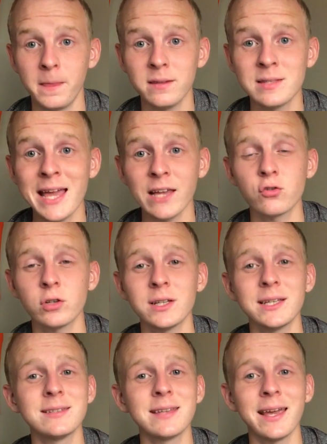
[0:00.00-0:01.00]
This next
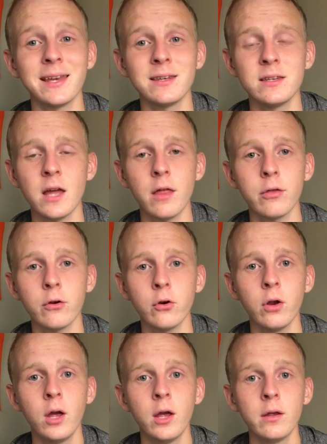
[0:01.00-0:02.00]
drill is
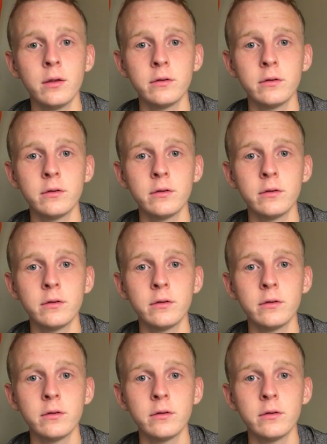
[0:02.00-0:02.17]
another